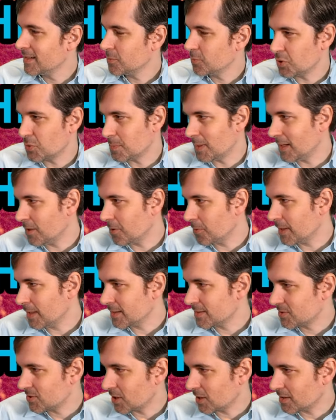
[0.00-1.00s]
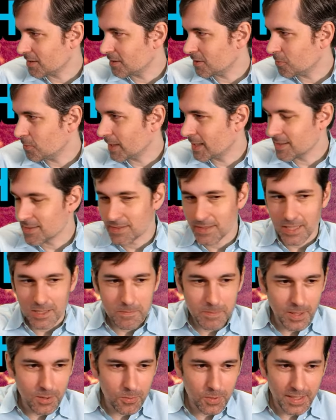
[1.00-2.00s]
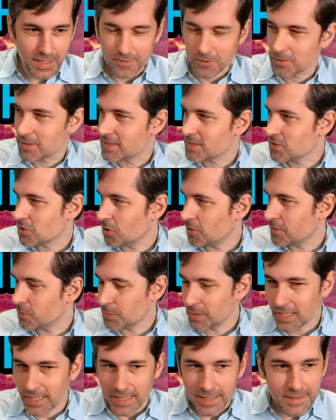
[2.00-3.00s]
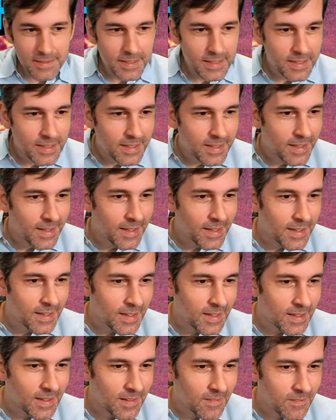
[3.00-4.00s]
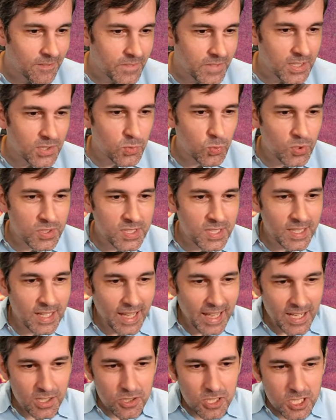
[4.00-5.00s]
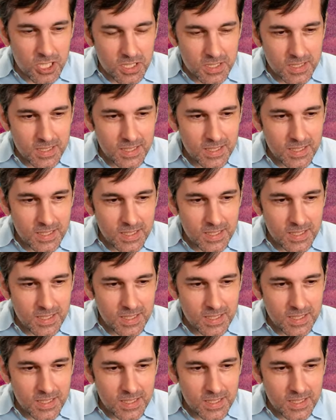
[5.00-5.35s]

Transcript: which by the way started on Wednesday, but whatever, let's call it weekend. This was an error